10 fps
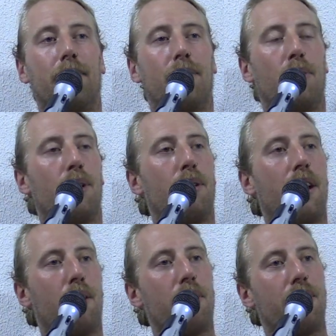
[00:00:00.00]
What do I
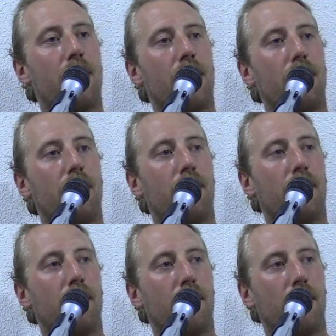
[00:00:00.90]
always say?
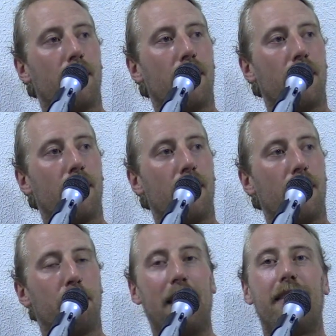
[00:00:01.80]

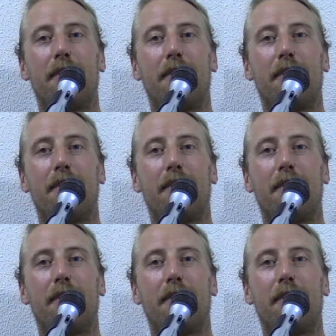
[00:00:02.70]
Peace